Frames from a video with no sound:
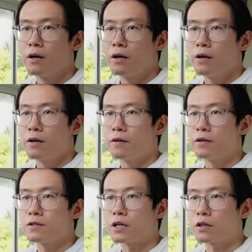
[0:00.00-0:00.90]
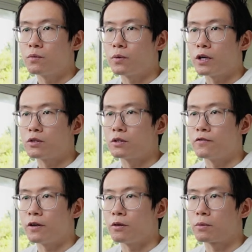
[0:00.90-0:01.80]
The second way to
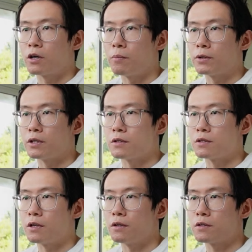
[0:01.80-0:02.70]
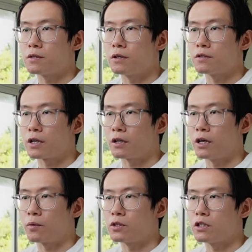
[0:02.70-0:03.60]
develop competence in a second
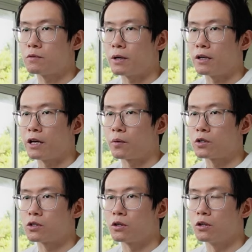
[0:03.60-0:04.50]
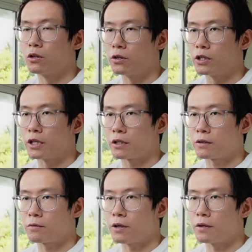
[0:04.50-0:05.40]
language is by language learning,
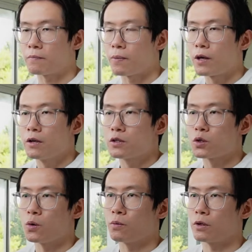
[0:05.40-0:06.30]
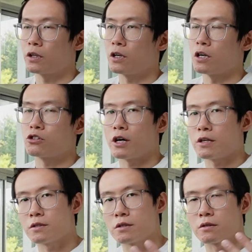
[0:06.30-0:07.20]
right? So he
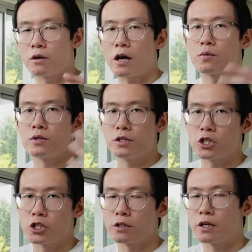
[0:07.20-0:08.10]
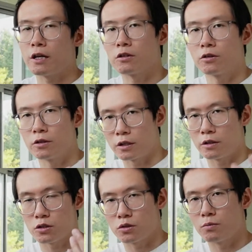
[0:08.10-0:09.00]
contrasted acquisition and learning, these
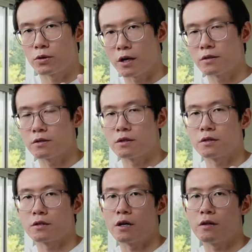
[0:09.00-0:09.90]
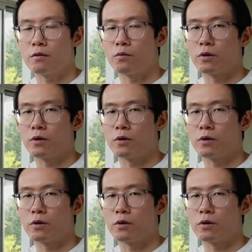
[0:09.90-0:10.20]
two processes. And with